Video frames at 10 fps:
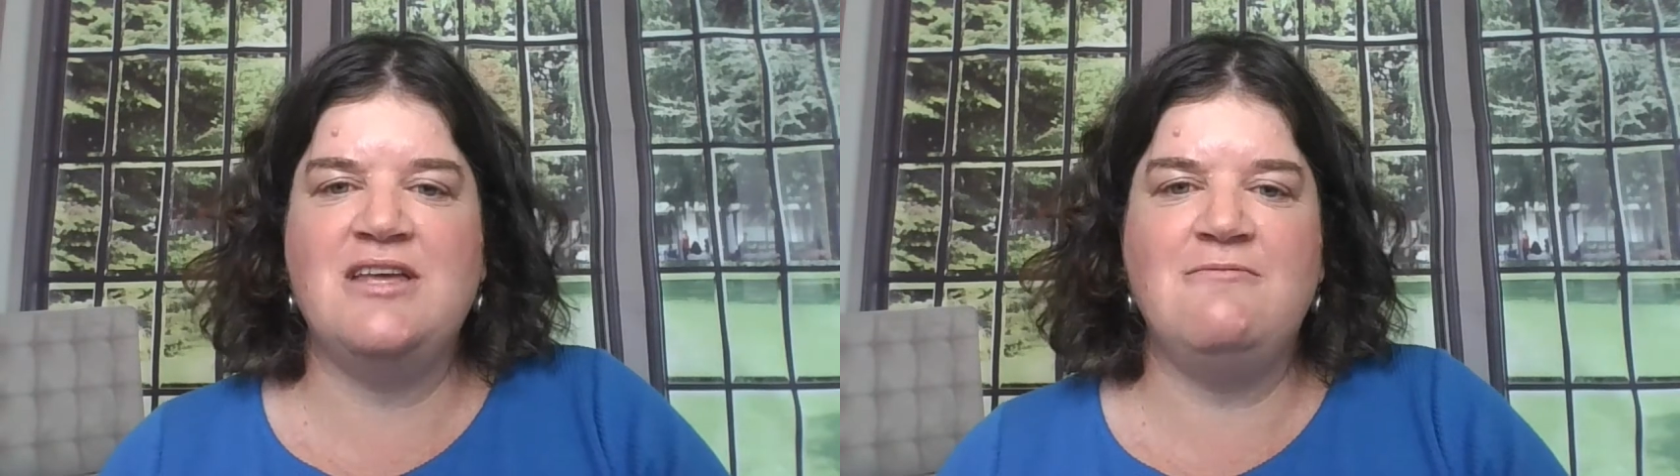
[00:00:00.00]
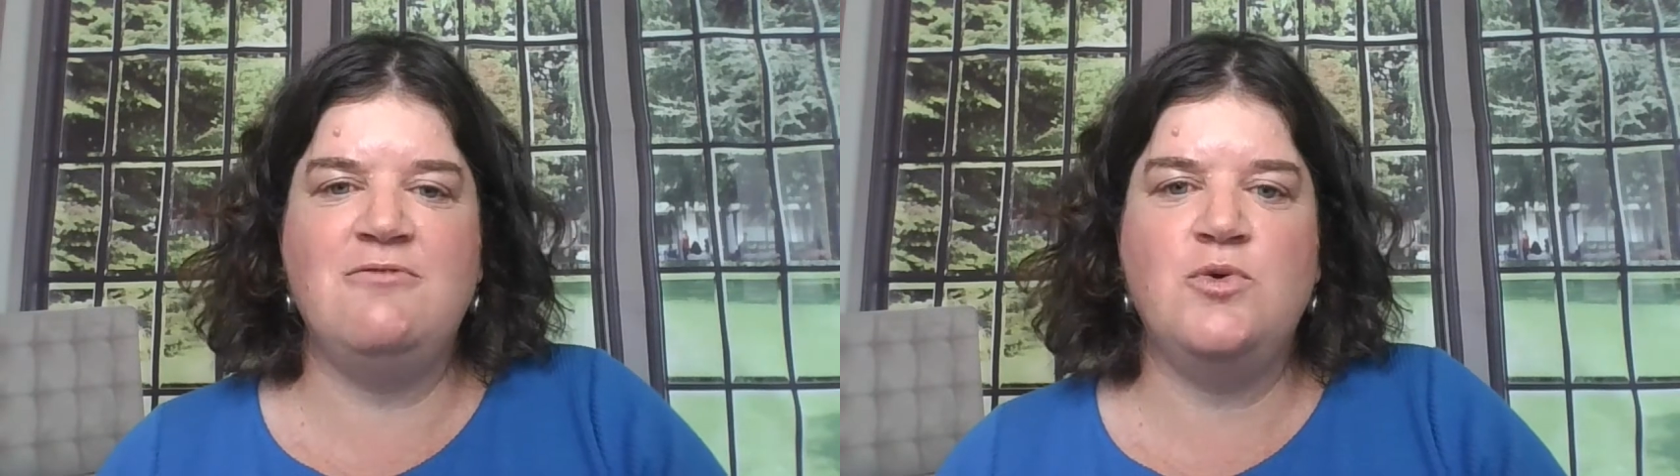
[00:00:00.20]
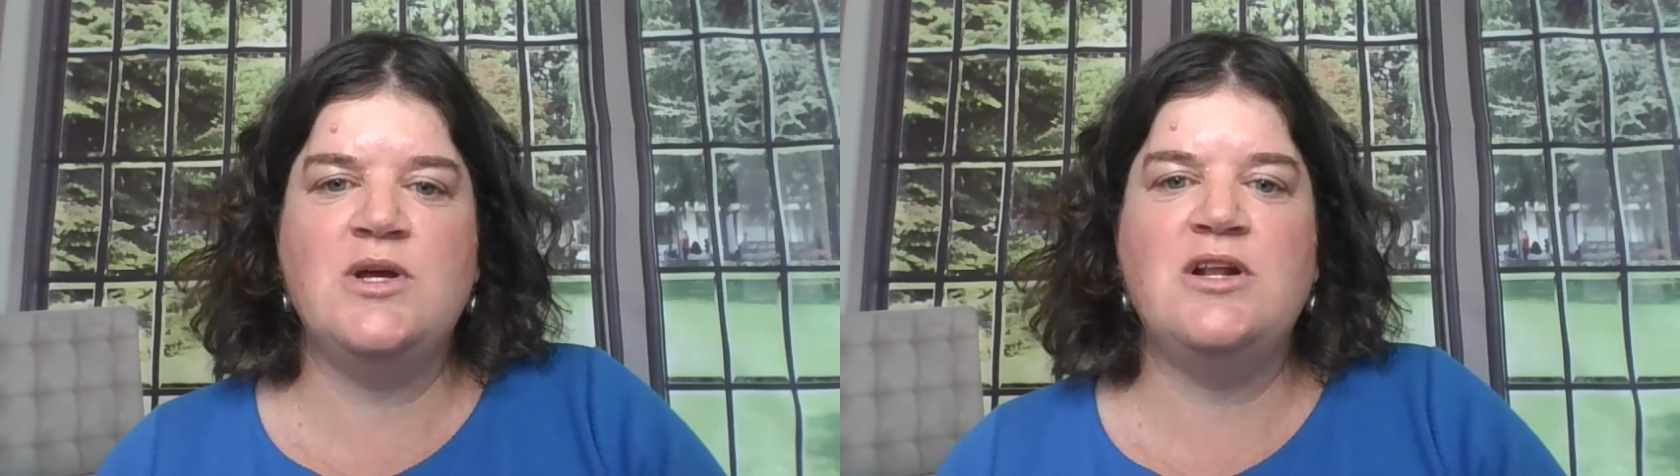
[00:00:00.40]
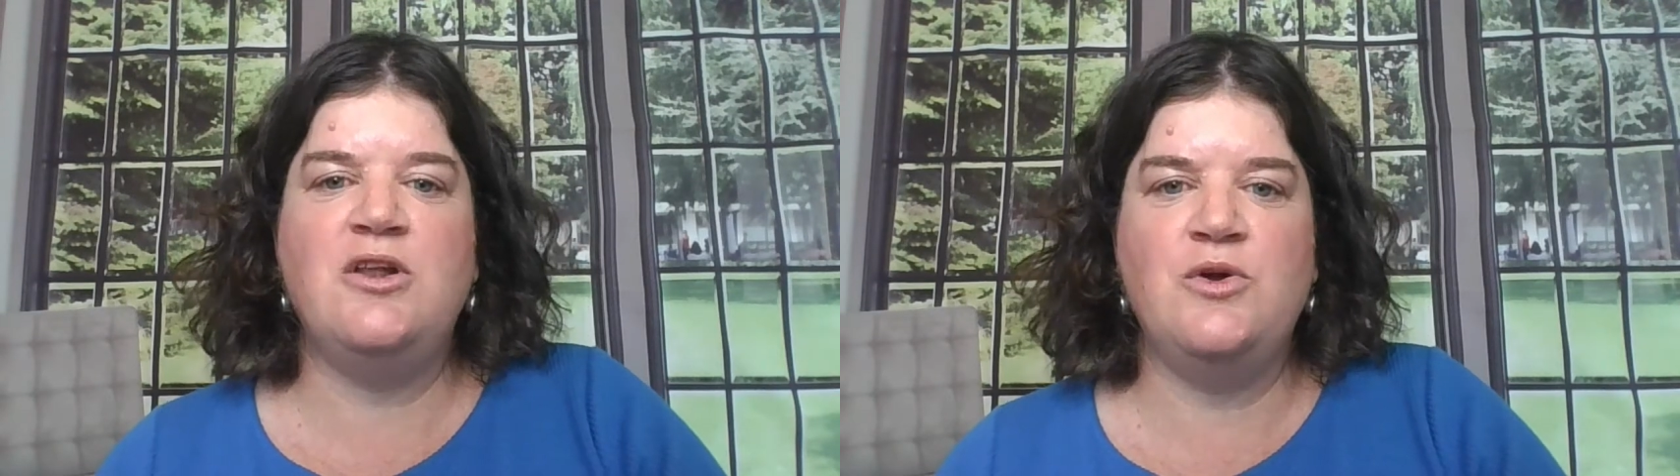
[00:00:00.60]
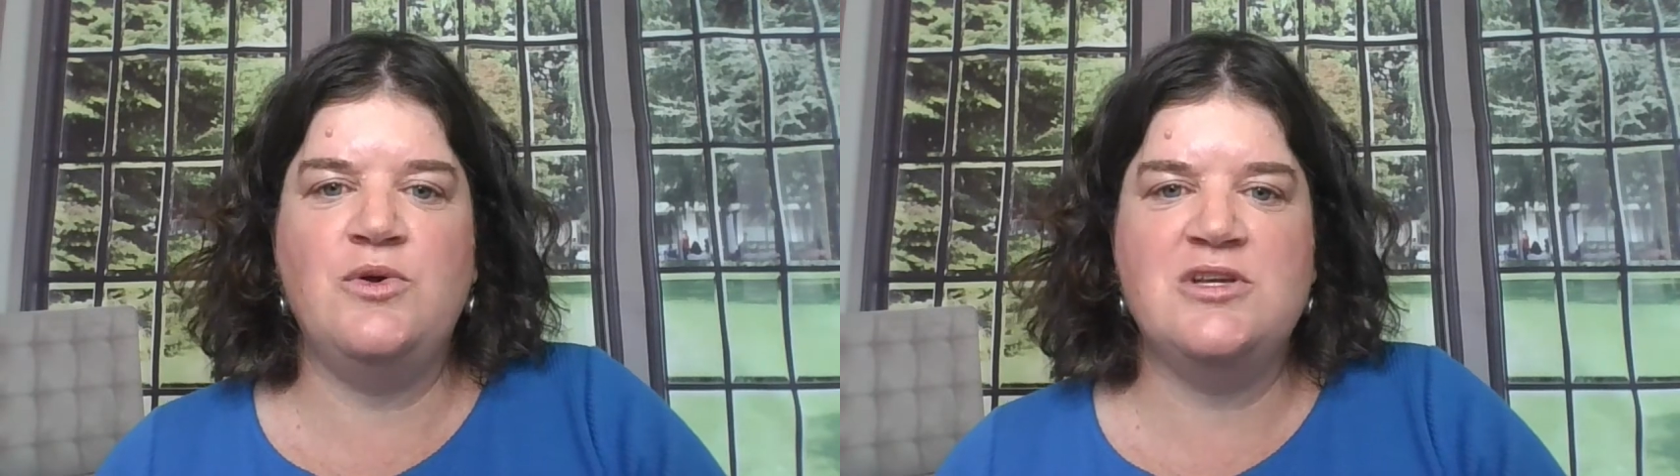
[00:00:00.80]
give you a
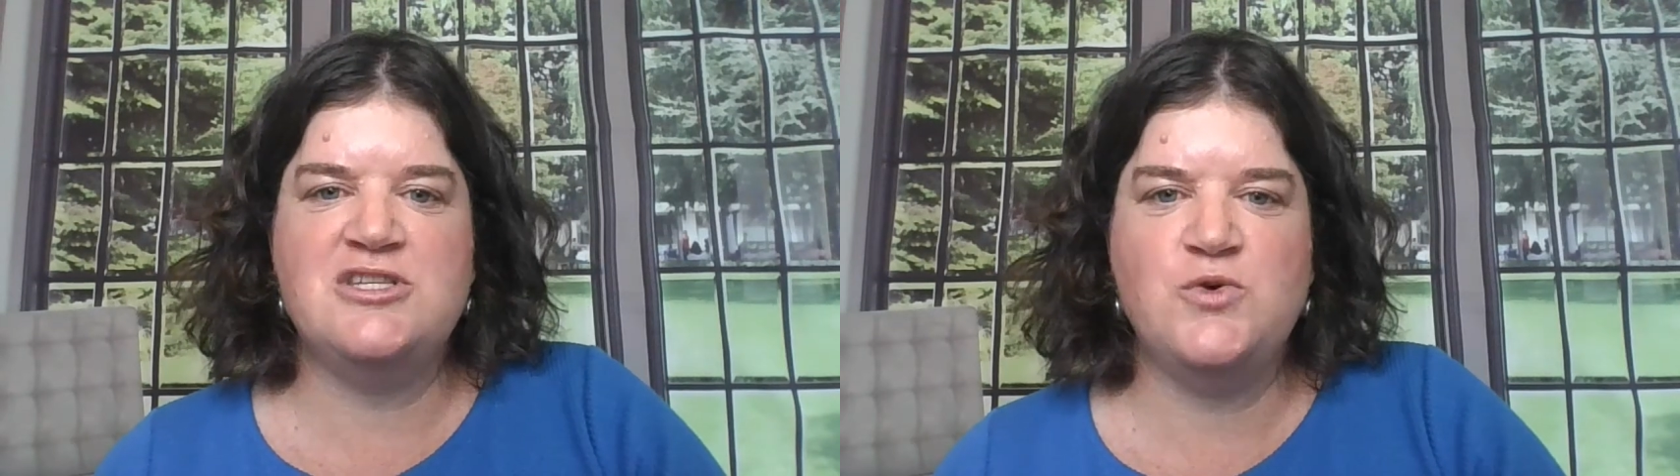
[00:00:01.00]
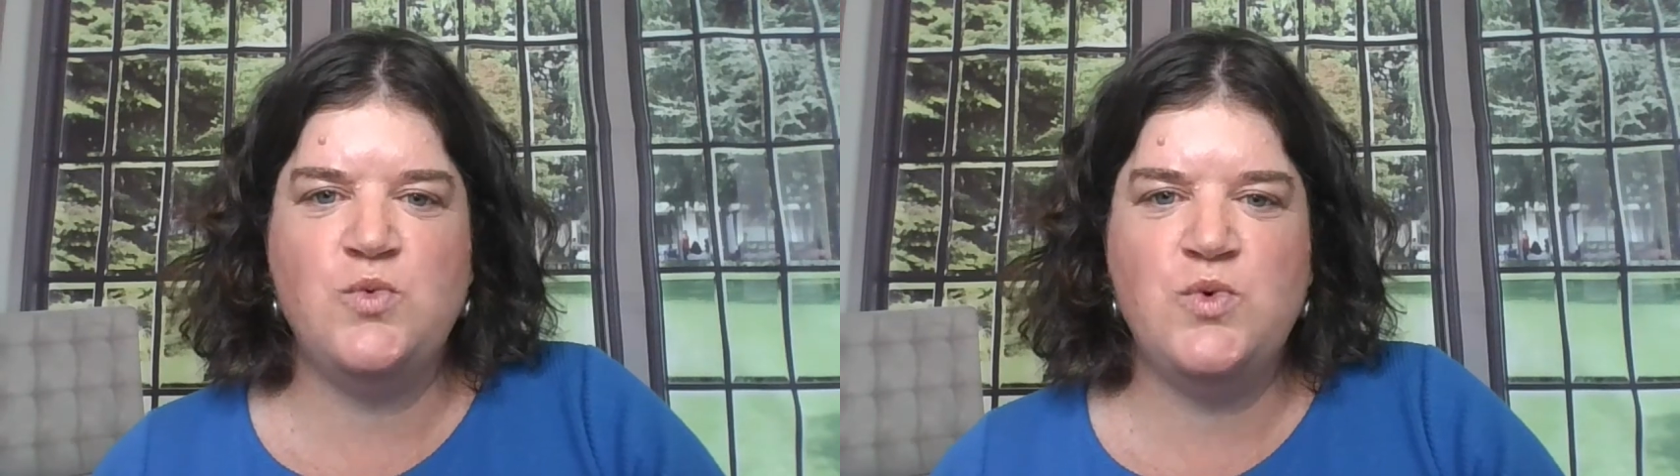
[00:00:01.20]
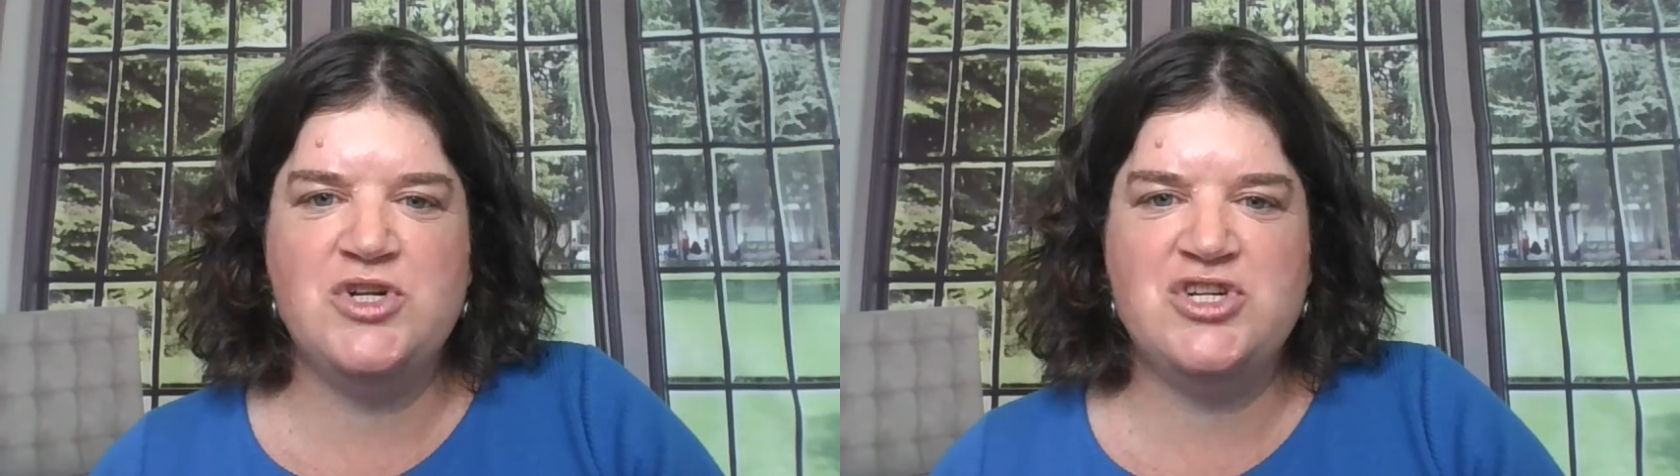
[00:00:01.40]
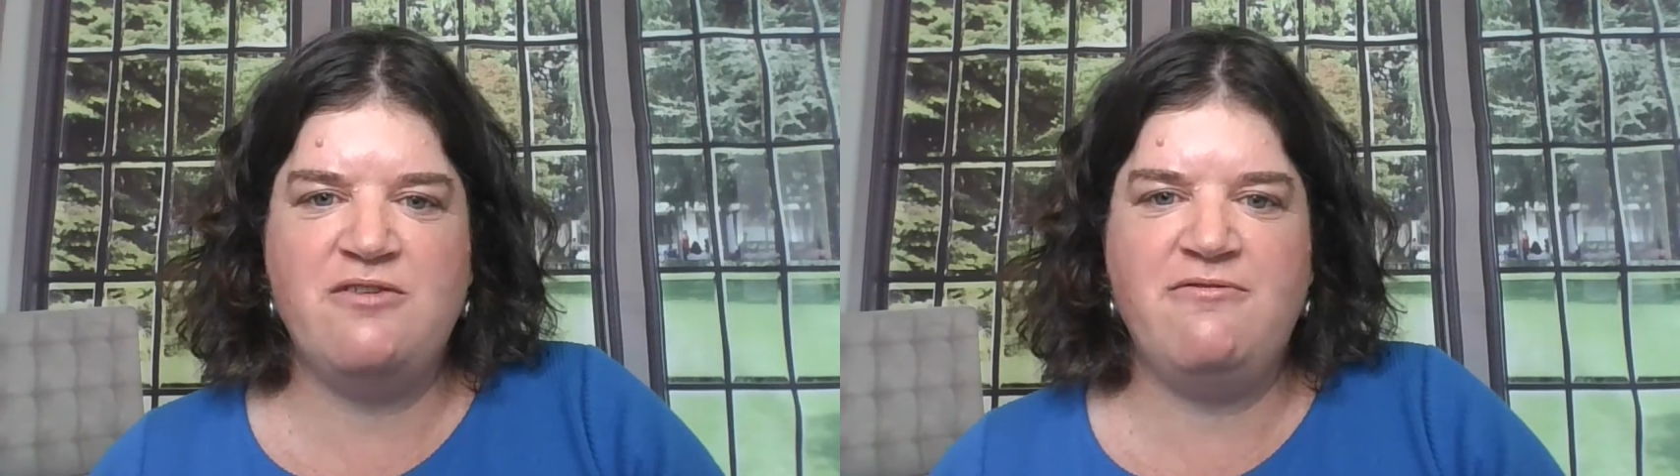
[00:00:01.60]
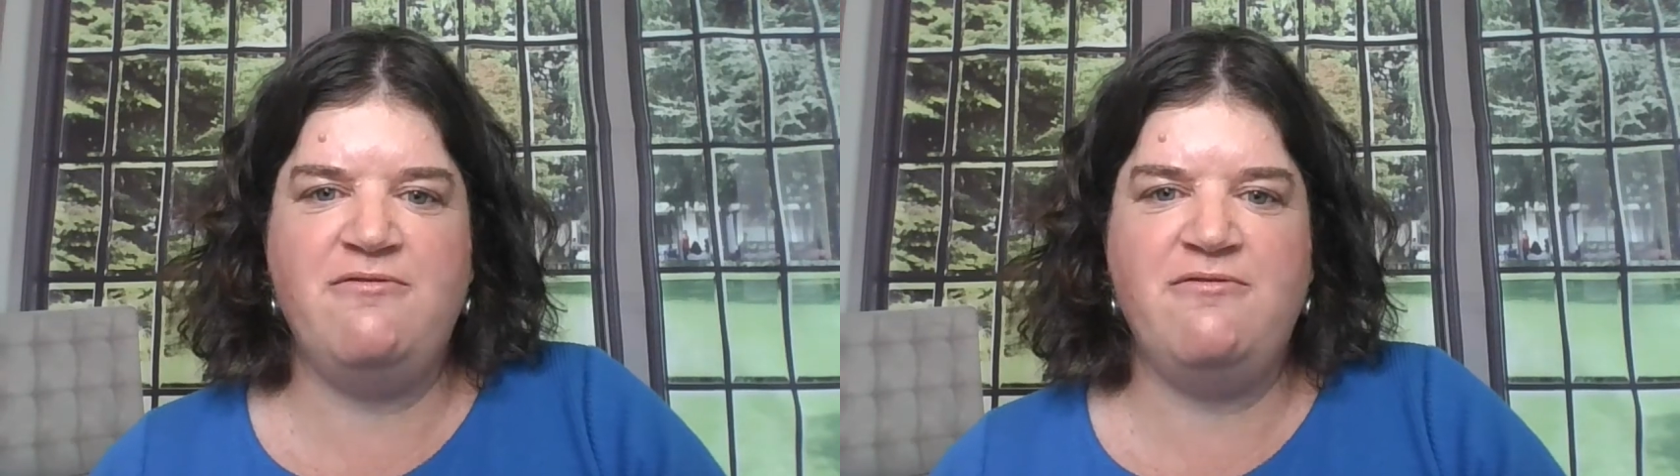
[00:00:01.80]
clue as to which